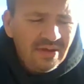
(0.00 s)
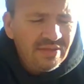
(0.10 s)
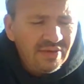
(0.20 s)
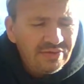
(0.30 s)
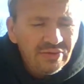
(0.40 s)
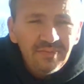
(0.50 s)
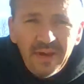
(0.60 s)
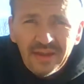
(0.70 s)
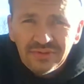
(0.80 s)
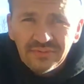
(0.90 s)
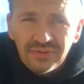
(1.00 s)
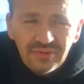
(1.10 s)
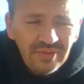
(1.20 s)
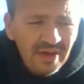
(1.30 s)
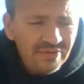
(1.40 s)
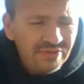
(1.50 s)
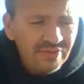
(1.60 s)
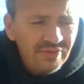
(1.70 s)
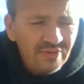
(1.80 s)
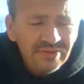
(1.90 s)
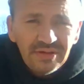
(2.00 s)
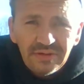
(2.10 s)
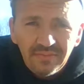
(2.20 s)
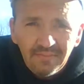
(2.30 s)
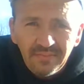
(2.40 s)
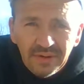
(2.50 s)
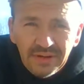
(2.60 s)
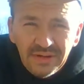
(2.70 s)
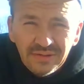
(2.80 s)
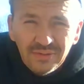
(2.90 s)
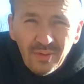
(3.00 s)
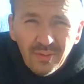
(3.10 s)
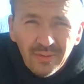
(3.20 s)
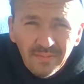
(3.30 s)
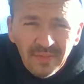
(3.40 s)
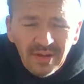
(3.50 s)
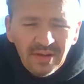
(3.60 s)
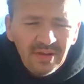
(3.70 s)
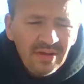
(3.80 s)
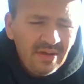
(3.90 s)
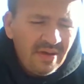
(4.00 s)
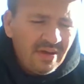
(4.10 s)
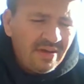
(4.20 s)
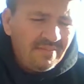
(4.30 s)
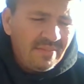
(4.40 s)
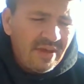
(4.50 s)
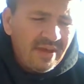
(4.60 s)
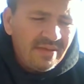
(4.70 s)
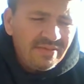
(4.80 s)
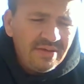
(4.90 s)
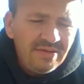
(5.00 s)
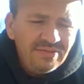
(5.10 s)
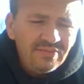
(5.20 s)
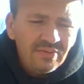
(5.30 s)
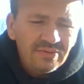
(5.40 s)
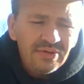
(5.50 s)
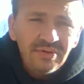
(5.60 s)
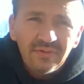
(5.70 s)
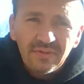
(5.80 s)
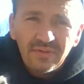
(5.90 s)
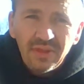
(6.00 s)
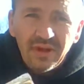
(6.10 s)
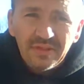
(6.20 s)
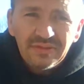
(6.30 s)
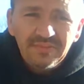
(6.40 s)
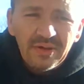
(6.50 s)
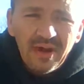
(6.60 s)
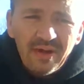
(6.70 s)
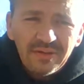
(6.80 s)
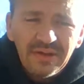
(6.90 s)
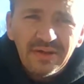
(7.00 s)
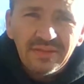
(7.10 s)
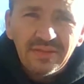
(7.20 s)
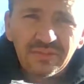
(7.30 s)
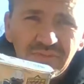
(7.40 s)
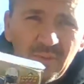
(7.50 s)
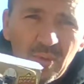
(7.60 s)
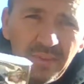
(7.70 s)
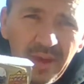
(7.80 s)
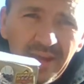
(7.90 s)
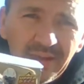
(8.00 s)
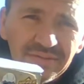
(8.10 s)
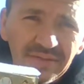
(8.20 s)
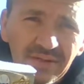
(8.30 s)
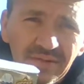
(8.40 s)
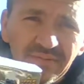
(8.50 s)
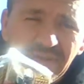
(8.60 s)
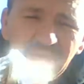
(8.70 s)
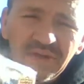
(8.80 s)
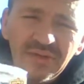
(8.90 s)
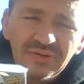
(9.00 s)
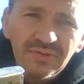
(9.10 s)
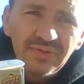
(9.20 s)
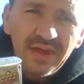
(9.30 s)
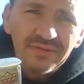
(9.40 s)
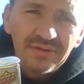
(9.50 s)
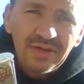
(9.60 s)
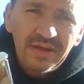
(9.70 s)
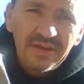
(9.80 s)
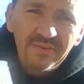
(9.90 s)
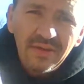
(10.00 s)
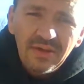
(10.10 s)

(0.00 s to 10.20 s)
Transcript: There are two packs of two thousand thirteen Panini score, um, and these were two different lots, but all together it was four packs of two thousand eight